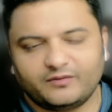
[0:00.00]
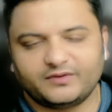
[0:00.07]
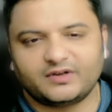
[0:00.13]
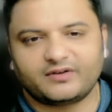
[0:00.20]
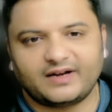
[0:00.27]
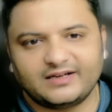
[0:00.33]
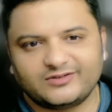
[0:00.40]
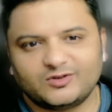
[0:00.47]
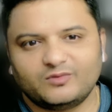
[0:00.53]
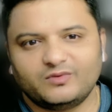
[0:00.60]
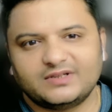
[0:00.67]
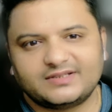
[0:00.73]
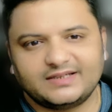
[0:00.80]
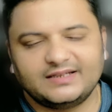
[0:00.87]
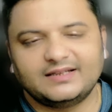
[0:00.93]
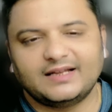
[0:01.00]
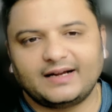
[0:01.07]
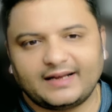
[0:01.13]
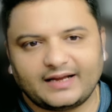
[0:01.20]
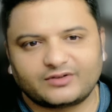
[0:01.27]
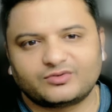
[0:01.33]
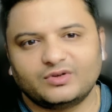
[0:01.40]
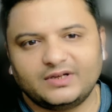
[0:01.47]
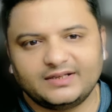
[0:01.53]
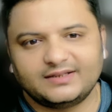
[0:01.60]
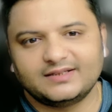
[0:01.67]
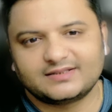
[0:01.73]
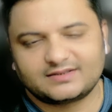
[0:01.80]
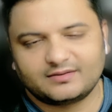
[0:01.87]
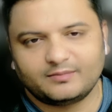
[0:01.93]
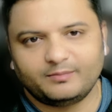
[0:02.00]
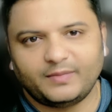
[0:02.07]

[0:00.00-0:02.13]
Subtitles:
the tries you will see that actually this